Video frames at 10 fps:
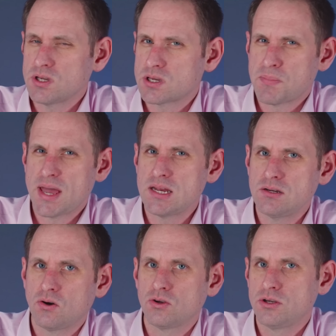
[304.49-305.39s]
like a
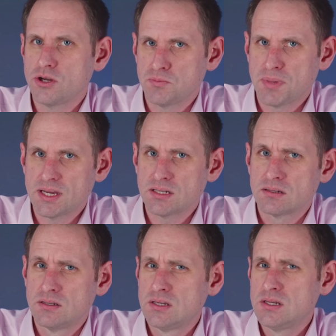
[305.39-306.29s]
pen on a notepad.